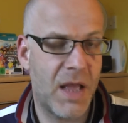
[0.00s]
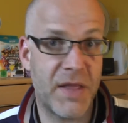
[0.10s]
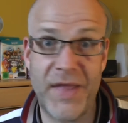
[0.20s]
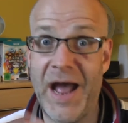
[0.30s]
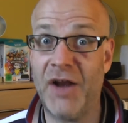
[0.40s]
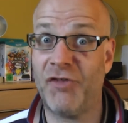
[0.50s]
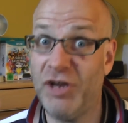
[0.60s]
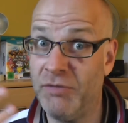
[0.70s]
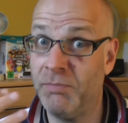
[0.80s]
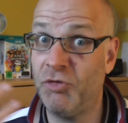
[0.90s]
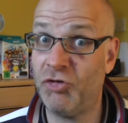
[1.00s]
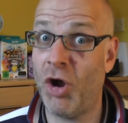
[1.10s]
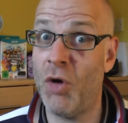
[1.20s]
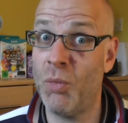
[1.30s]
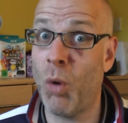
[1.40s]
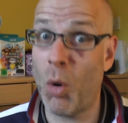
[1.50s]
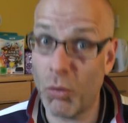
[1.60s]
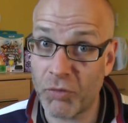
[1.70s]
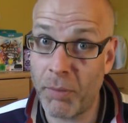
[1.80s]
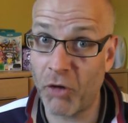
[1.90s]
that actually showed what
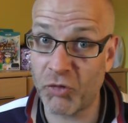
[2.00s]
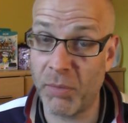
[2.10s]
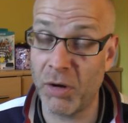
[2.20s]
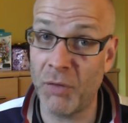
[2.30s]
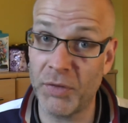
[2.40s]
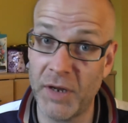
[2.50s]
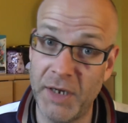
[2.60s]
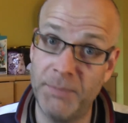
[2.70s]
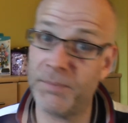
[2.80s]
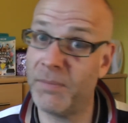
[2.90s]
was possible on the